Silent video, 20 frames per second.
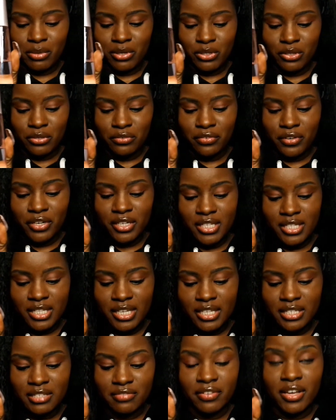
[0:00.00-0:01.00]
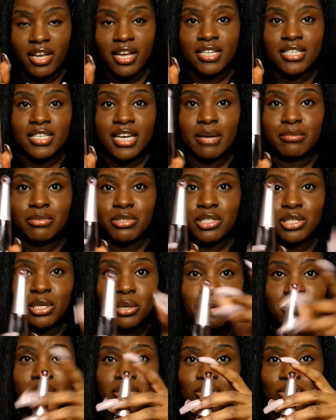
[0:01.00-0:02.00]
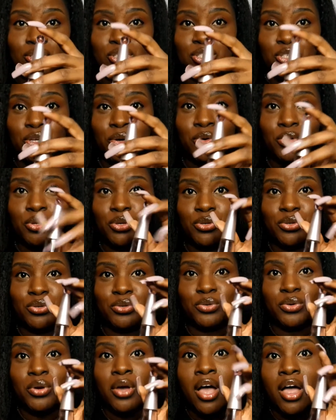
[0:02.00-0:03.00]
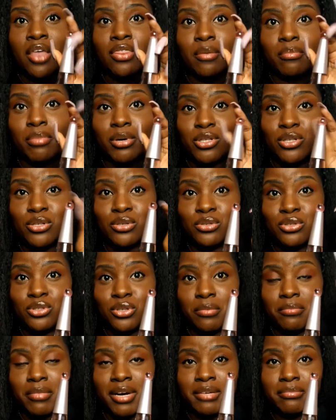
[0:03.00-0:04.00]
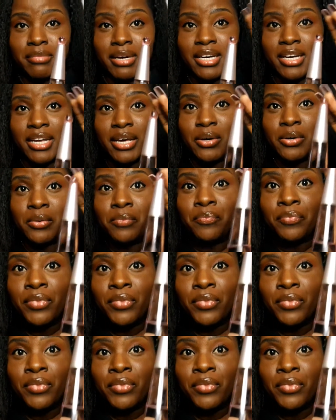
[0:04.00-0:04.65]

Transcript: So first things first, I'm just going to show you the bottle. Don't mind my nail.